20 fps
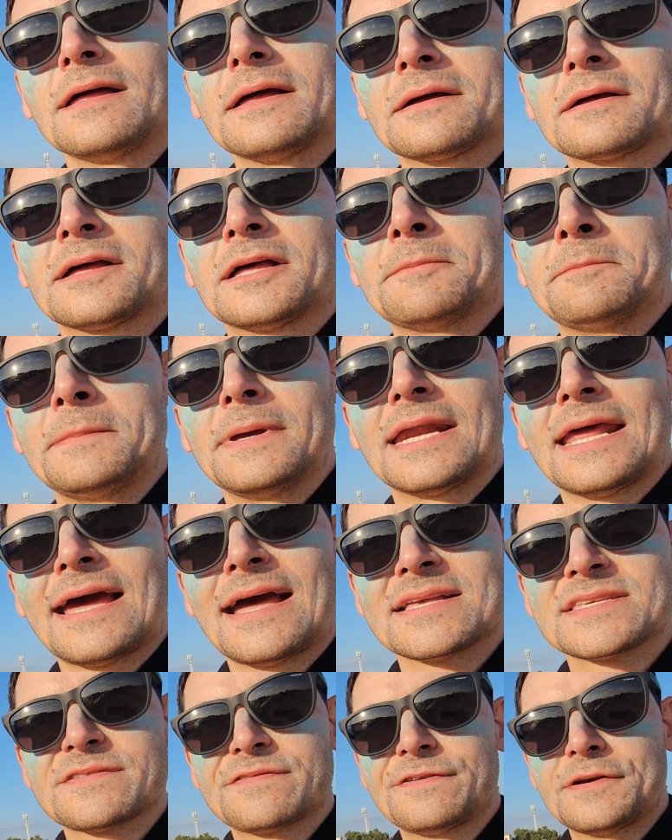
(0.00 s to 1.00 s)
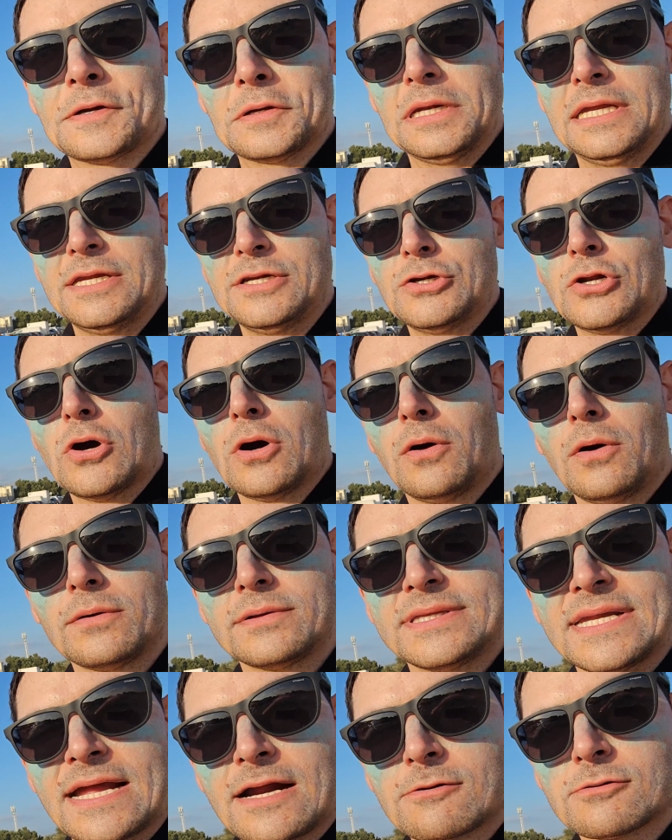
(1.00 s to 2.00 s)
it has a fairly
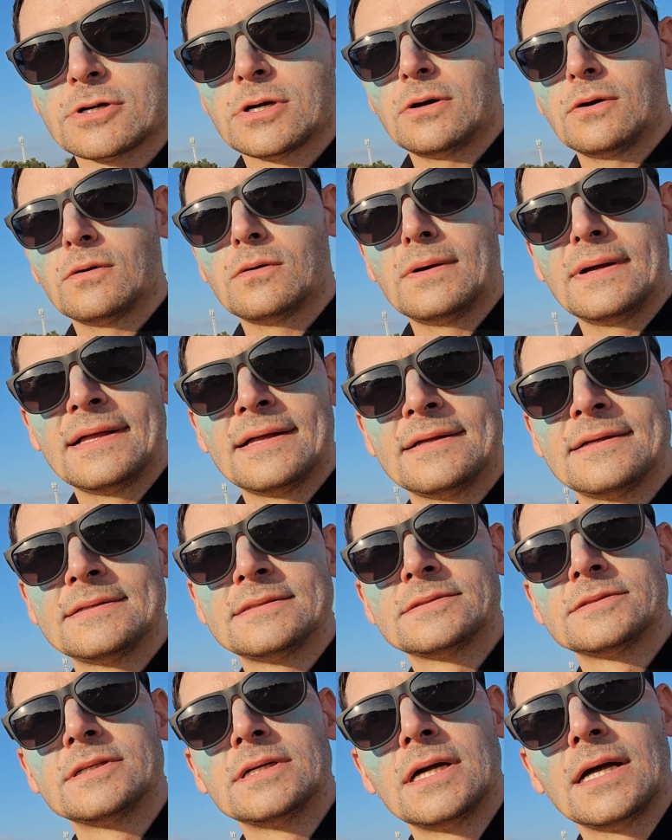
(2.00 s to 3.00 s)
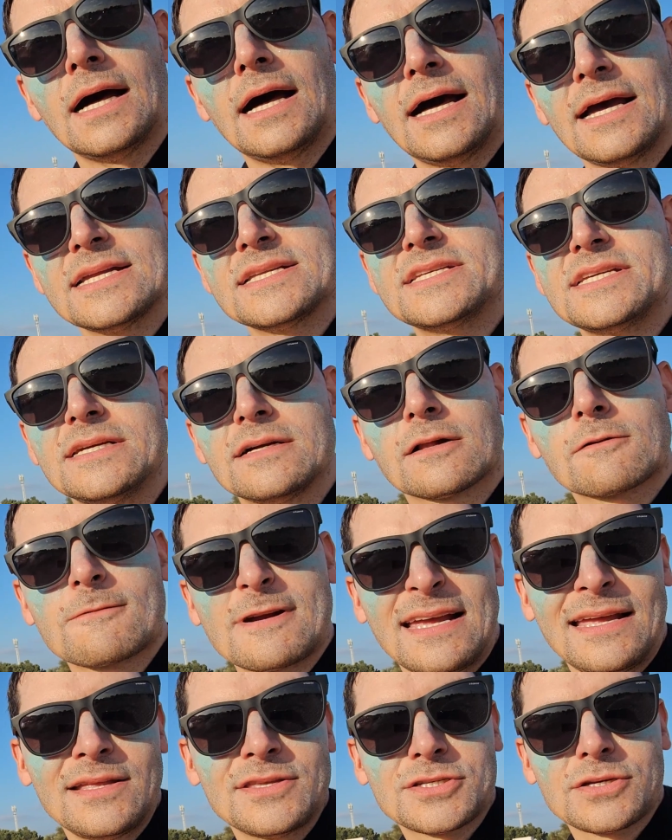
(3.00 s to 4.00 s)
narrow ideal
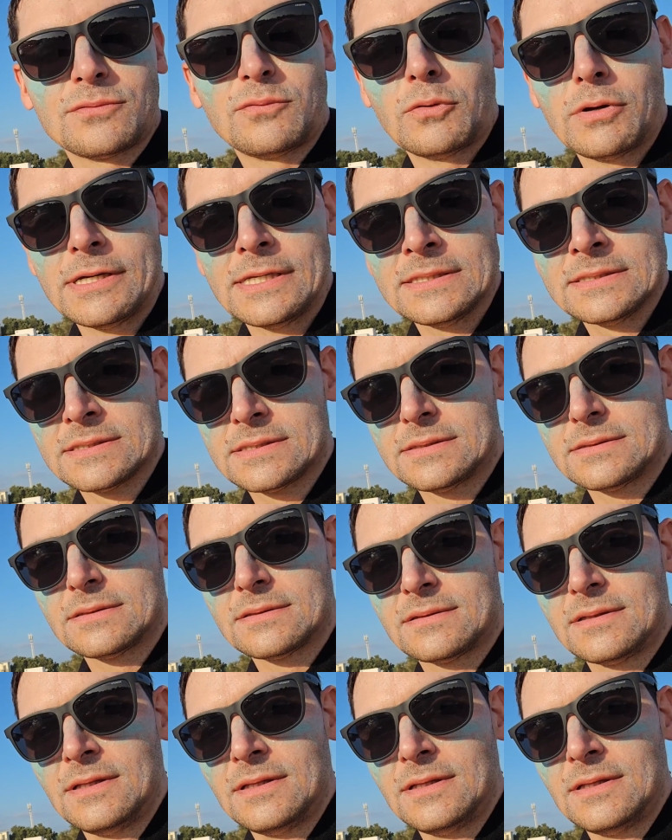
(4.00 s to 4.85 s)
range of wind,